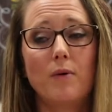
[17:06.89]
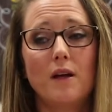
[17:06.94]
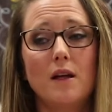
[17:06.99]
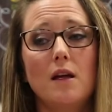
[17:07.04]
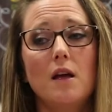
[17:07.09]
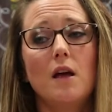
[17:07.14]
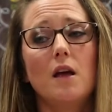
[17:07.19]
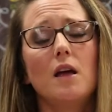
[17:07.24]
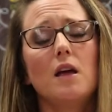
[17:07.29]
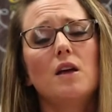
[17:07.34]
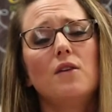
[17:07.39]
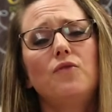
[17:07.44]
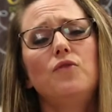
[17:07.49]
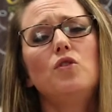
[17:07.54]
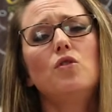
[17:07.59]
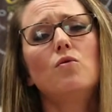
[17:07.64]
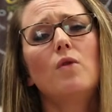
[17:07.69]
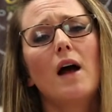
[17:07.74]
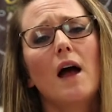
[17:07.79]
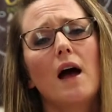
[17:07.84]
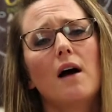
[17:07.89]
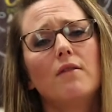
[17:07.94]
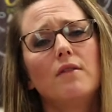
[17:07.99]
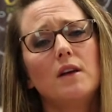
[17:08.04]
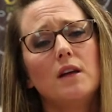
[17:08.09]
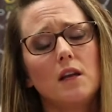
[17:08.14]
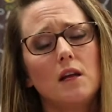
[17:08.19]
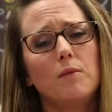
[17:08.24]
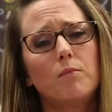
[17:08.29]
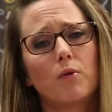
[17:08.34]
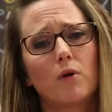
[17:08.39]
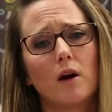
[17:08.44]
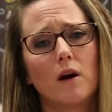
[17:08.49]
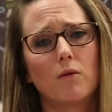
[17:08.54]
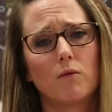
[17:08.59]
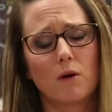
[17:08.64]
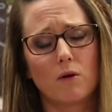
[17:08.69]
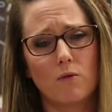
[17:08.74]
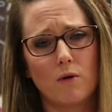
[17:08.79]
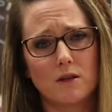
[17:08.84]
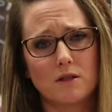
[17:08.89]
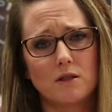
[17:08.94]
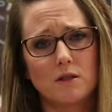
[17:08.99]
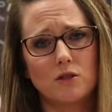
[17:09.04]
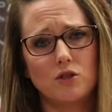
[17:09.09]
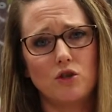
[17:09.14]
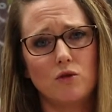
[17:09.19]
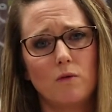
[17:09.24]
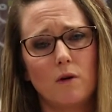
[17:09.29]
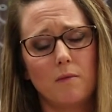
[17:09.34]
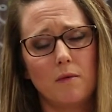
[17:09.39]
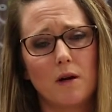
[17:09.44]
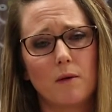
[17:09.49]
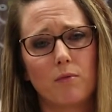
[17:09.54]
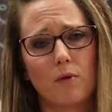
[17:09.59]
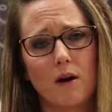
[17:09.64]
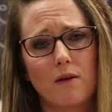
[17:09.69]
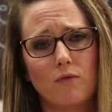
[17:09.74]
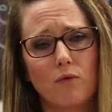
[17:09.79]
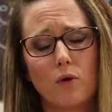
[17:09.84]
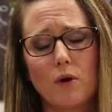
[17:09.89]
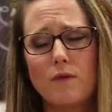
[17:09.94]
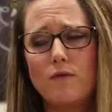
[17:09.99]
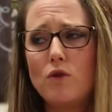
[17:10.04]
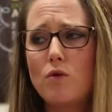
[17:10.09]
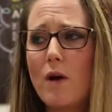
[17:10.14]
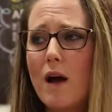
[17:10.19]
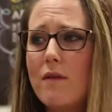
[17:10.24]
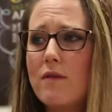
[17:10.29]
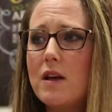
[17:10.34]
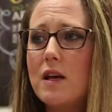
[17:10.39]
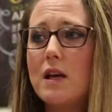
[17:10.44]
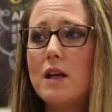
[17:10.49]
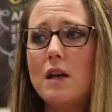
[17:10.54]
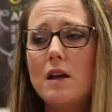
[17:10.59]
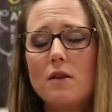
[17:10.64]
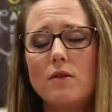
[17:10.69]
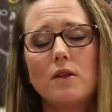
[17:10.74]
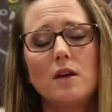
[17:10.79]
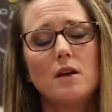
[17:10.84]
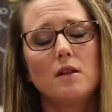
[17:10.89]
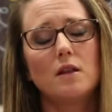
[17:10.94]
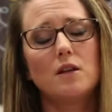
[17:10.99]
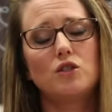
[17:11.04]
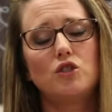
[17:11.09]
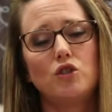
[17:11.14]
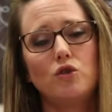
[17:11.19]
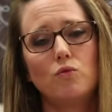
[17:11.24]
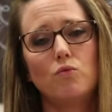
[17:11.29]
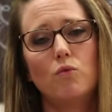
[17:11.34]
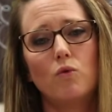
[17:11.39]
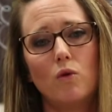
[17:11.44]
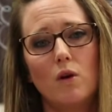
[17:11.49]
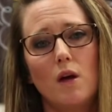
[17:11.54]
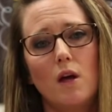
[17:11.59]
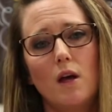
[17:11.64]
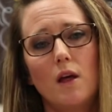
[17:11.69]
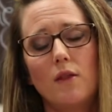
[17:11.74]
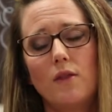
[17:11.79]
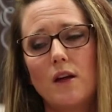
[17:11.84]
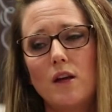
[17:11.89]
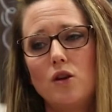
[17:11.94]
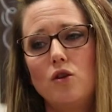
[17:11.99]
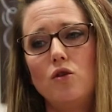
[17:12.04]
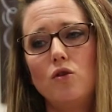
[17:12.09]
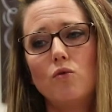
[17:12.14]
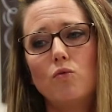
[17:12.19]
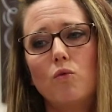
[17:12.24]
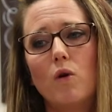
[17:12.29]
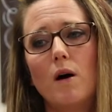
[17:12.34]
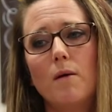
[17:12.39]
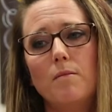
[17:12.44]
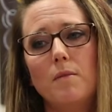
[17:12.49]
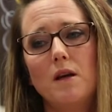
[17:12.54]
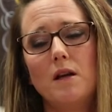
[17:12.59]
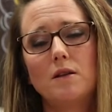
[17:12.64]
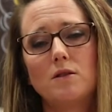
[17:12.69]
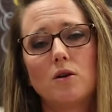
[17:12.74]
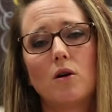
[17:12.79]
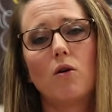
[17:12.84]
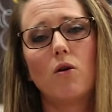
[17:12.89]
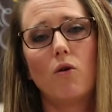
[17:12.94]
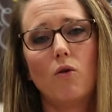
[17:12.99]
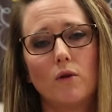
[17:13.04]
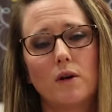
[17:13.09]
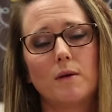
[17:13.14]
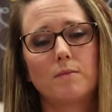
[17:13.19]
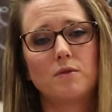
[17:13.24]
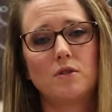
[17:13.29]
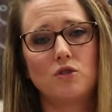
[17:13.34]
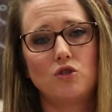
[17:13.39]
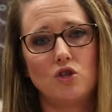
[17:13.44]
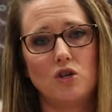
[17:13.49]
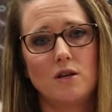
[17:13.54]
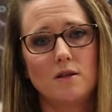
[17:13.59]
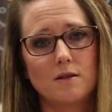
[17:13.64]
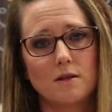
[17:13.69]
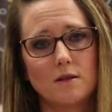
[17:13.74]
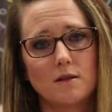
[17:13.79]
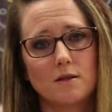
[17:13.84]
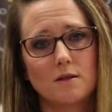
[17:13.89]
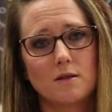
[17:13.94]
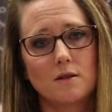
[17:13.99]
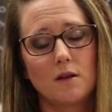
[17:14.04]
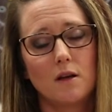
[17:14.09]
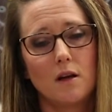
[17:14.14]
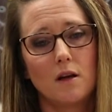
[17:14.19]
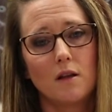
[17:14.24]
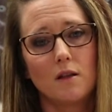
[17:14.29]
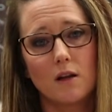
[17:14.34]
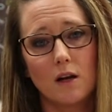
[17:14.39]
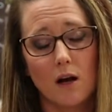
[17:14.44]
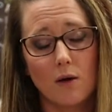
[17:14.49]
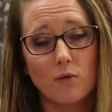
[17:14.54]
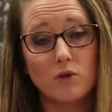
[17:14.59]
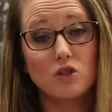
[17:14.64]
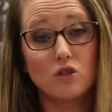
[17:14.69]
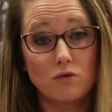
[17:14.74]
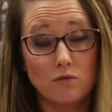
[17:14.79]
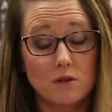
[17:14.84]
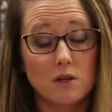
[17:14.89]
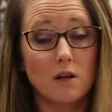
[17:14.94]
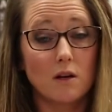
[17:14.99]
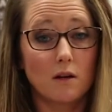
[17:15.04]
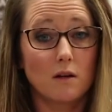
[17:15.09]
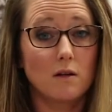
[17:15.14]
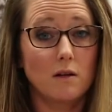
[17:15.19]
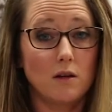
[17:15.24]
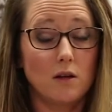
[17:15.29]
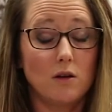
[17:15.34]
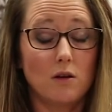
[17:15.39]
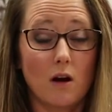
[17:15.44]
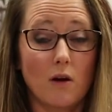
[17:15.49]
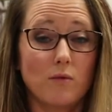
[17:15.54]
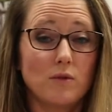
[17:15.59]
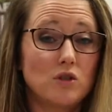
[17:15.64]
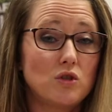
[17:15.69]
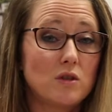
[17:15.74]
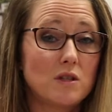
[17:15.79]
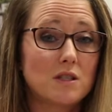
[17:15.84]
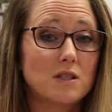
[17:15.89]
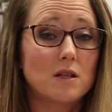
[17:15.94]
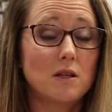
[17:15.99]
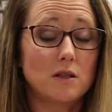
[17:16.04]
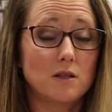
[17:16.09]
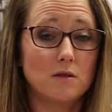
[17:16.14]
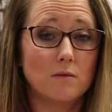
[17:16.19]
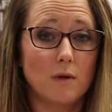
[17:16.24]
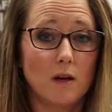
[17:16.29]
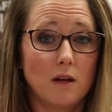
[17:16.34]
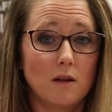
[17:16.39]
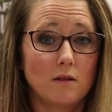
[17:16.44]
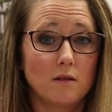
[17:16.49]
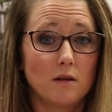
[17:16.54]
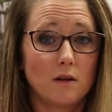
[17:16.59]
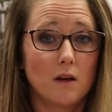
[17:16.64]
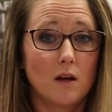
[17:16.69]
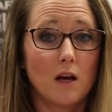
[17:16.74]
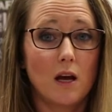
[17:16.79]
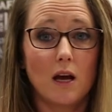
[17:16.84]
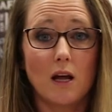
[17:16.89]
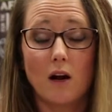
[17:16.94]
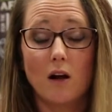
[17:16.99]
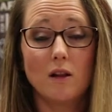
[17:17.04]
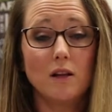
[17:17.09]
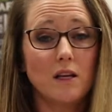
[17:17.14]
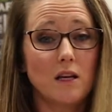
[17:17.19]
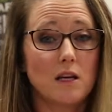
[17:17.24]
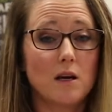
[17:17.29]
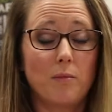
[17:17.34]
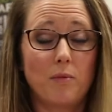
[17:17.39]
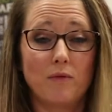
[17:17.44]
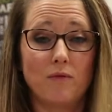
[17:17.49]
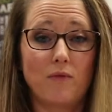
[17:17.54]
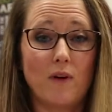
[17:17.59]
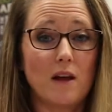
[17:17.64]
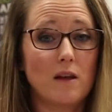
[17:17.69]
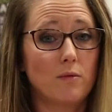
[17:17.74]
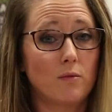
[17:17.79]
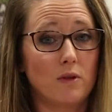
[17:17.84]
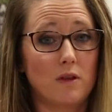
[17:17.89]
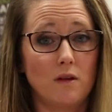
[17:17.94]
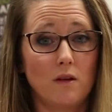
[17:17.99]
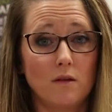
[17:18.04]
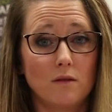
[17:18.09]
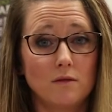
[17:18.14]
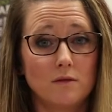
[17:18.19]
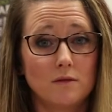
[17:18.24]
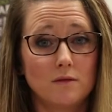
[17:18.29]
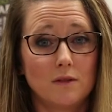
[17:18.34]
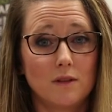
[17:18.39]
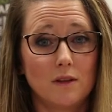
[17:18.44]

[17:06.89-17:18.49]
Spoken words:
But if you have any prayer requests that you want me to pray for, if you have anything that you want me to hold up to Jesus, then I want you to send it to me, and I'll link up in faith with you,